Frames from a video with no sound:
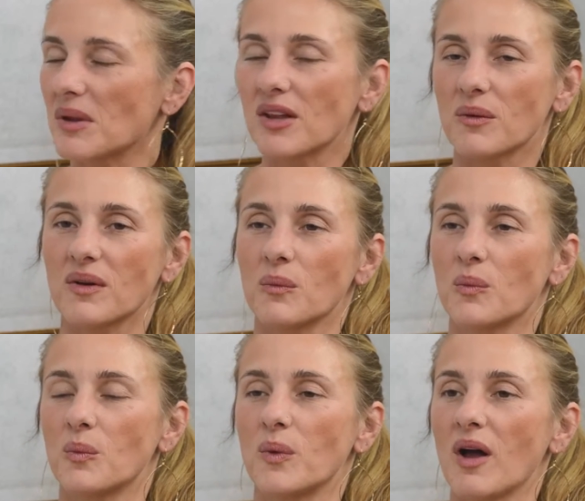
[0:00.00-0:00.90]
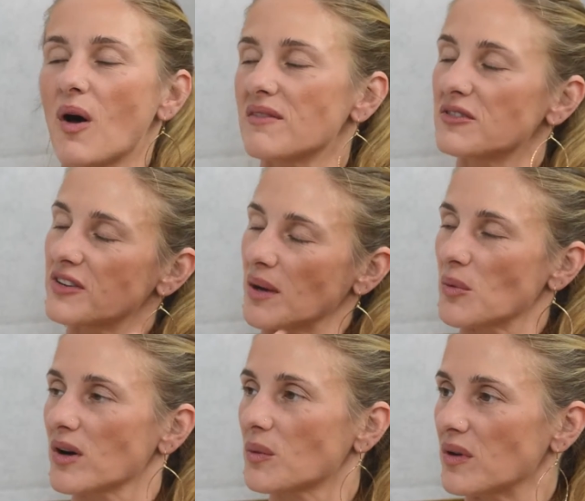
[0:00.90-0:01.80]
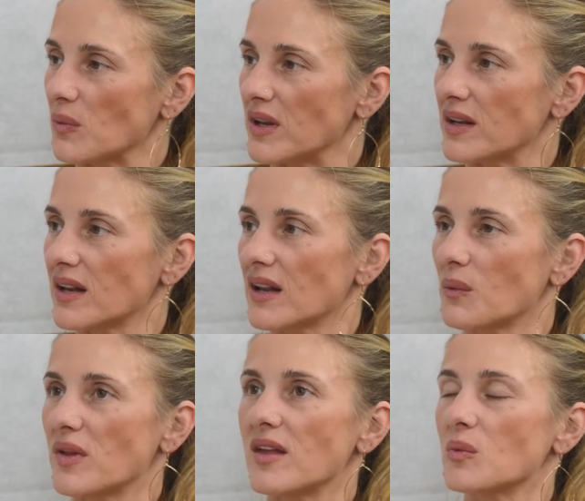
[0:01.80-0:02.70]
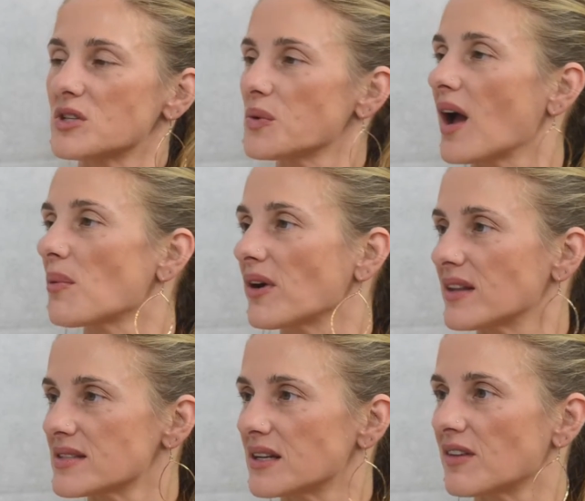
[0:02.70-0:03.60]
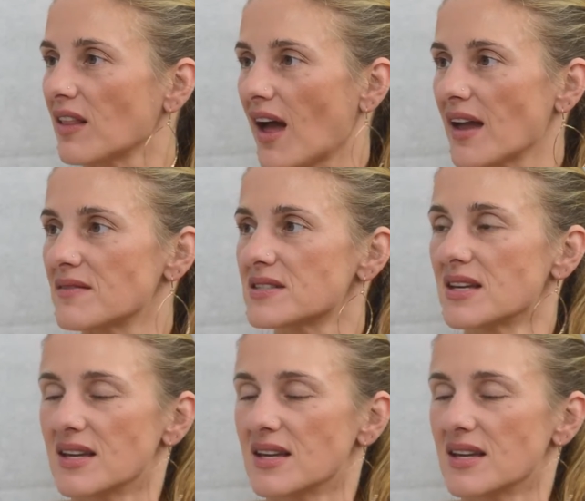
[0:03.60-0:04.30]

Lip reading: look, we all have a framework within which we operate inside of our lives.